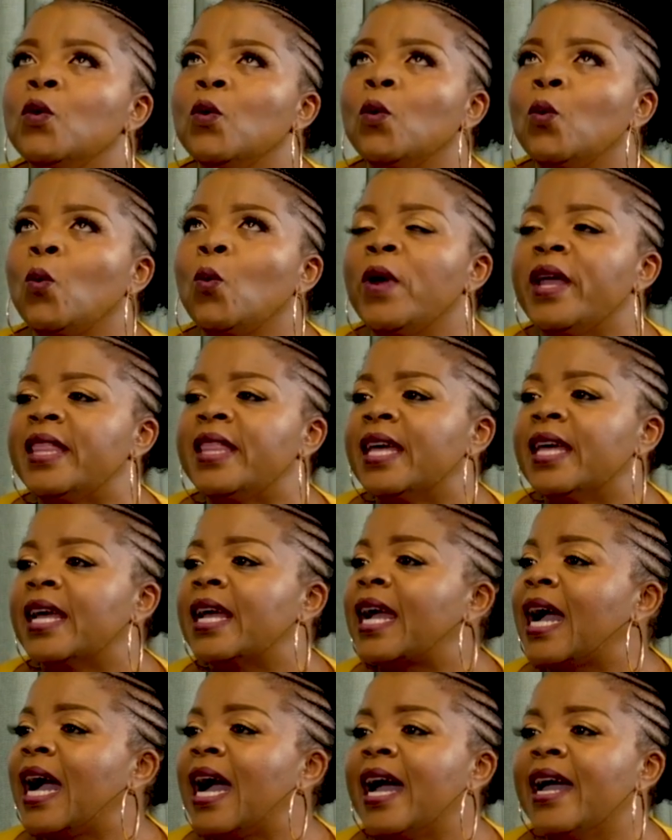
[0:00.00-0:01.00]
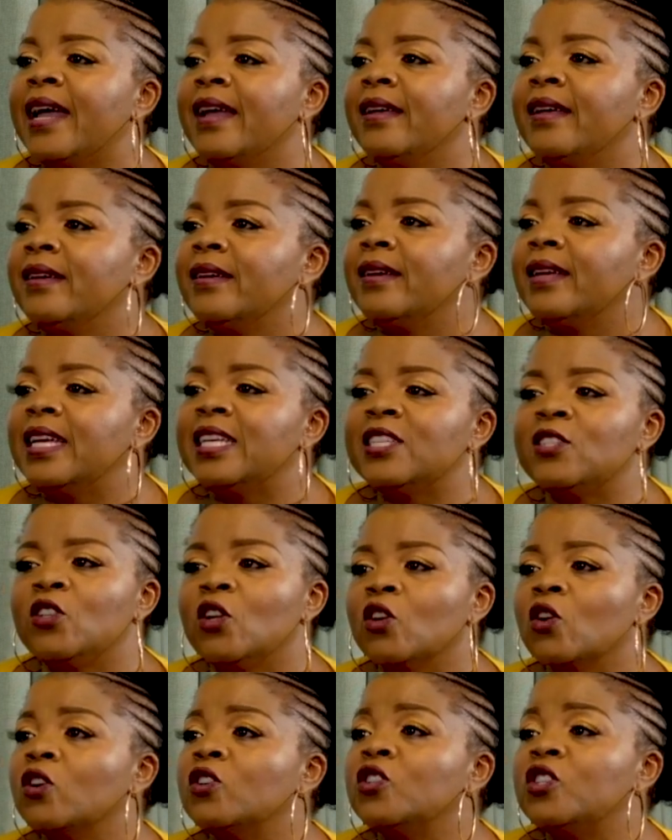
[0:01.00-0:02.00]
where the guy is
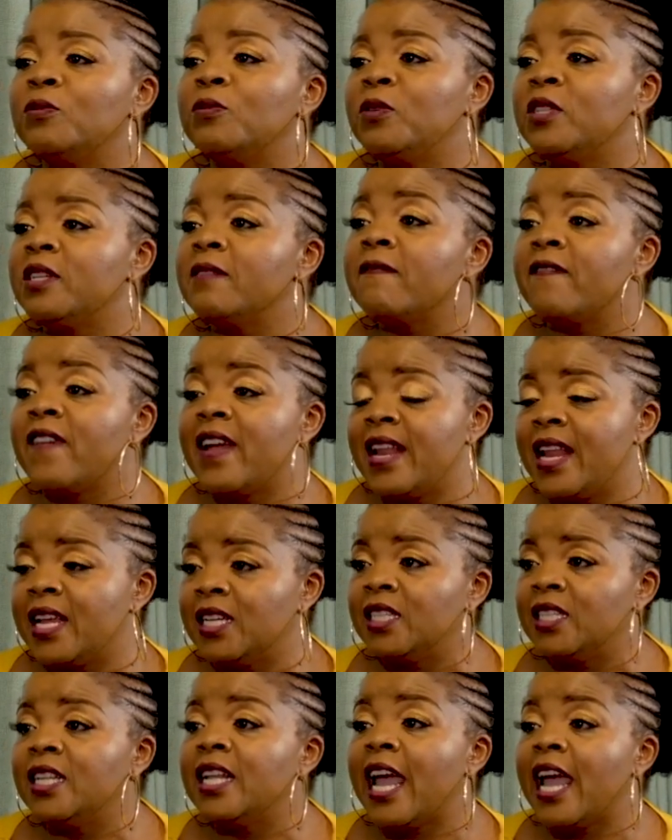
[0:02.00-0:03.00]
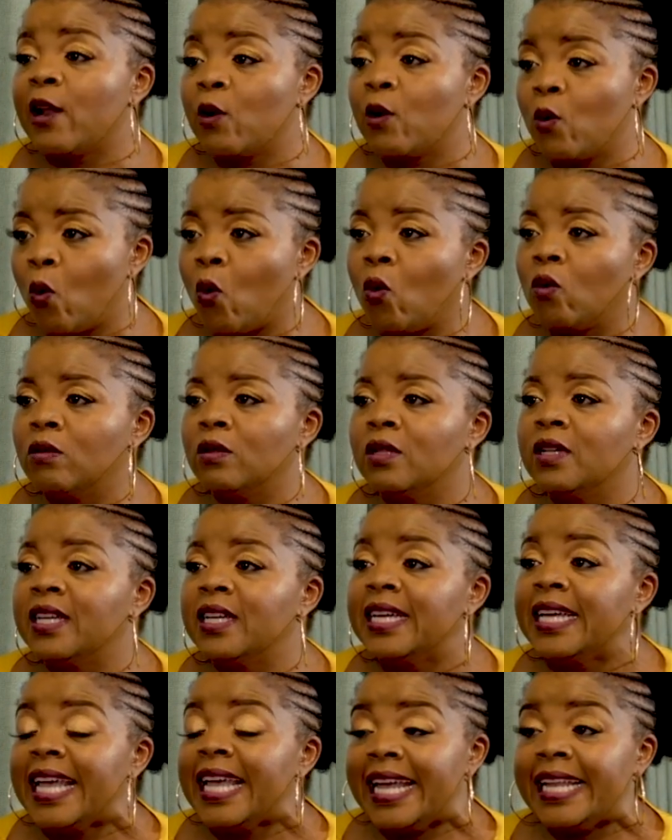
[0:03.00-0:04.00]
not contributing financially at all,
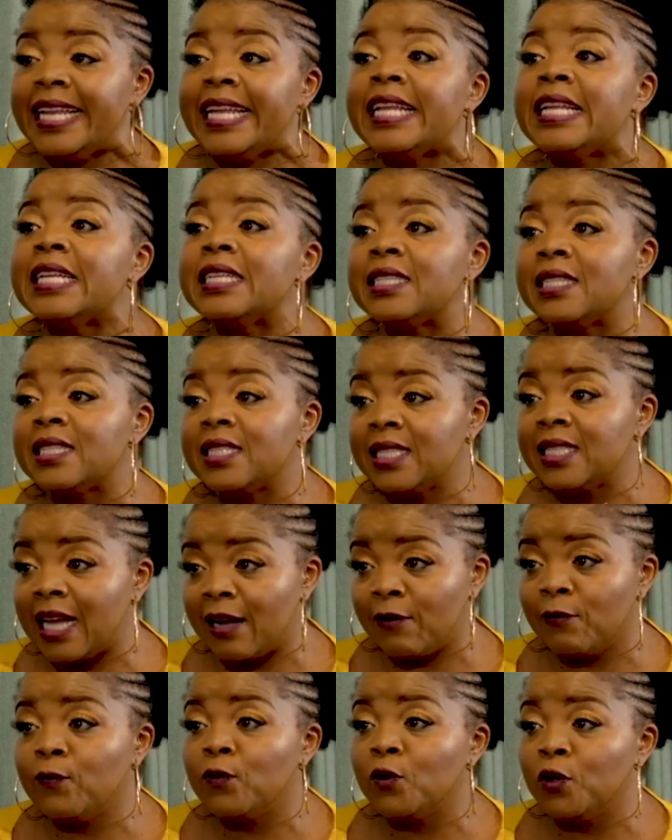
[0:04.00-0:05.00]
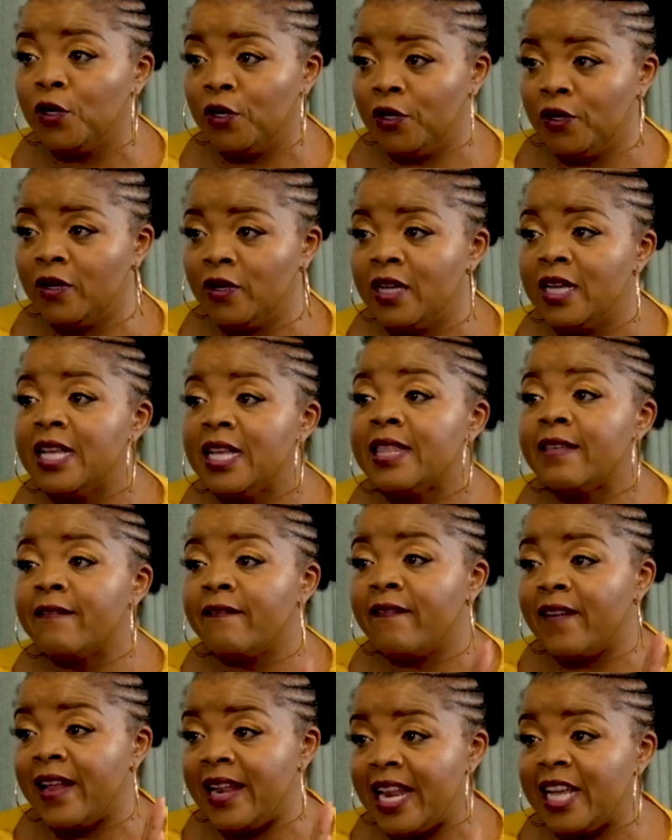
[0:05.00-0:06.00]
and it is tough for her? The
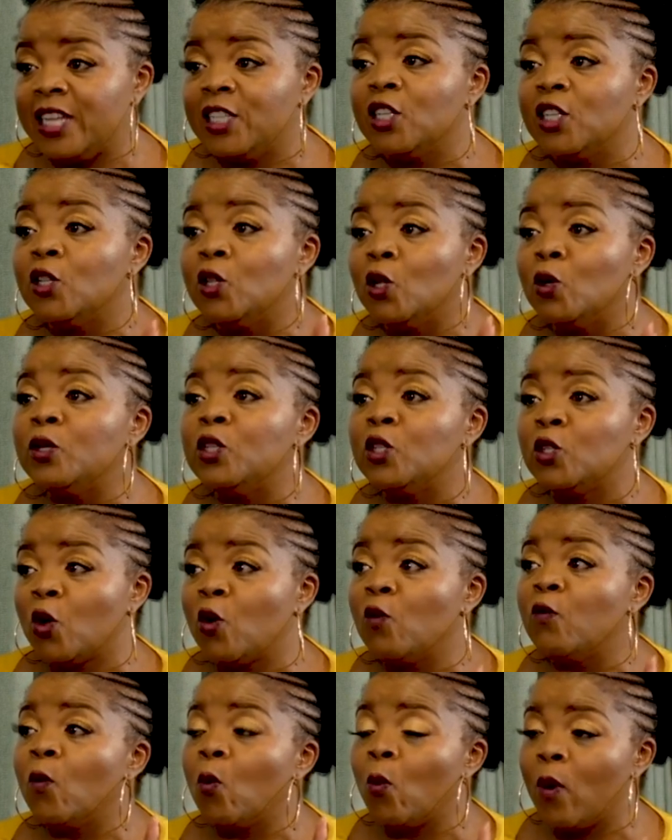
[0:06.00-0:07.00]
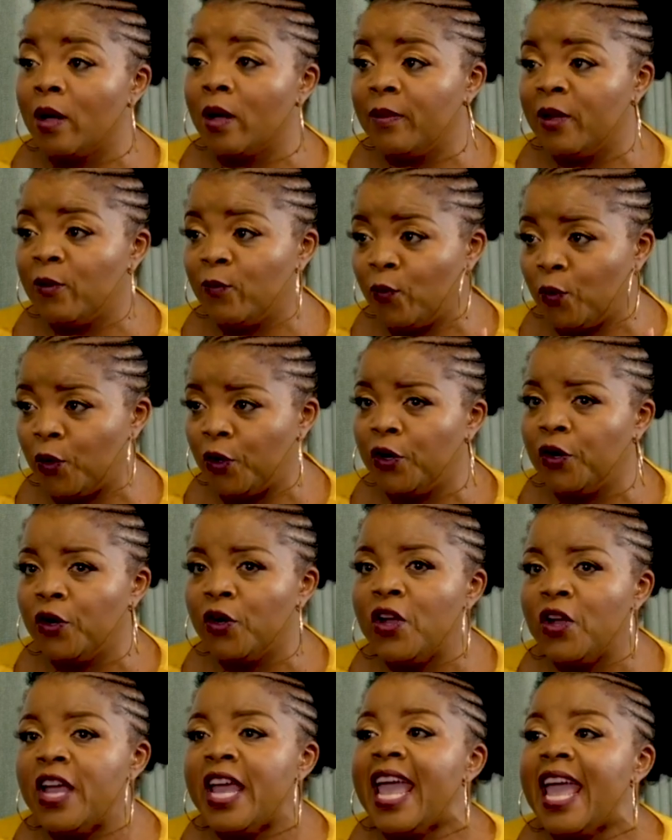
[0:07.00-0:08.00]
financial load is overwhelming for her.
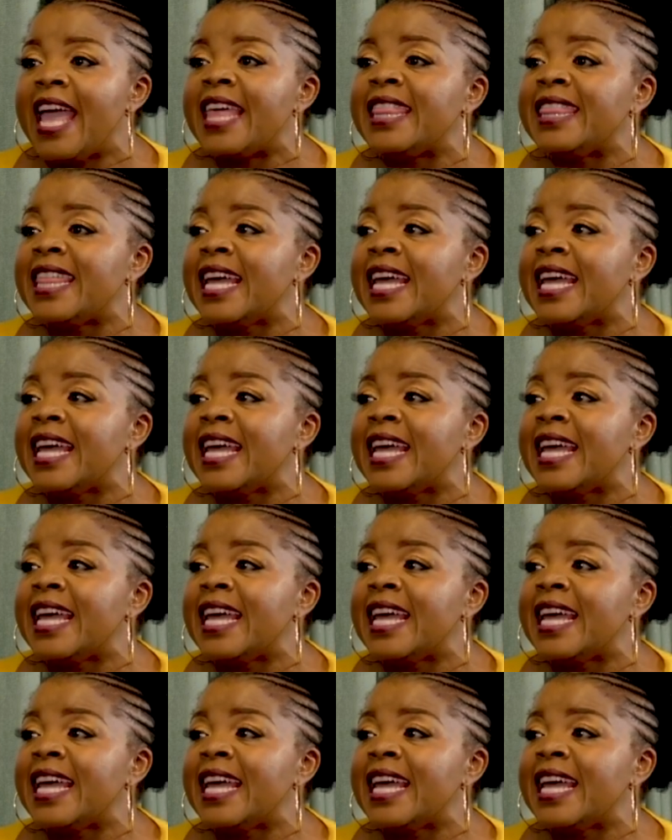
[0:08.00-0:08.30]
And